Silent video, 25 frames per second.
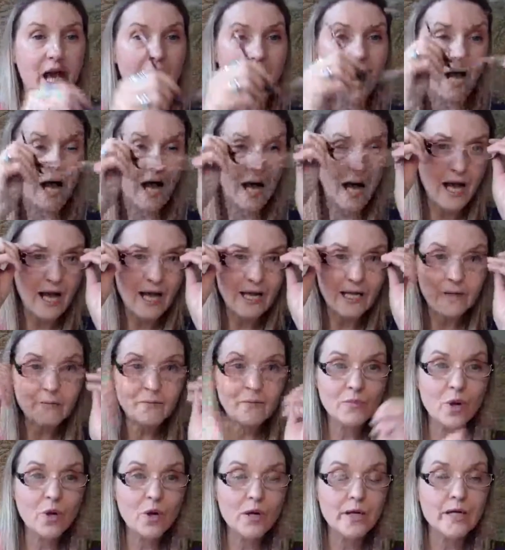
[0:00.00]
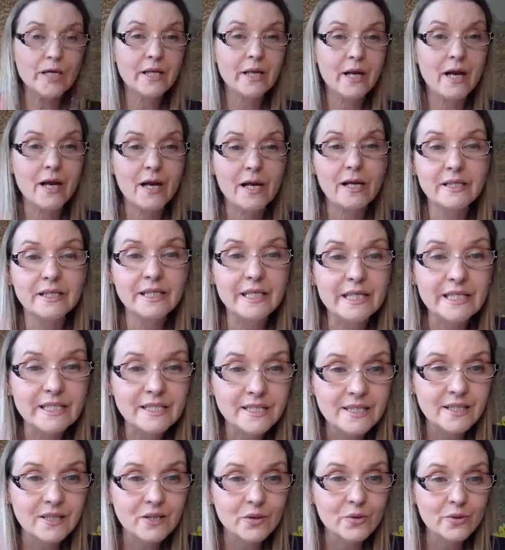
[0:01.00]
Hi, Moira and East
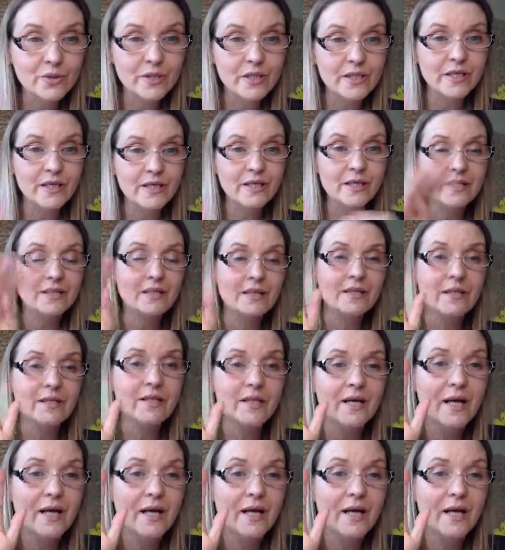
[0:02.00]
Lothian.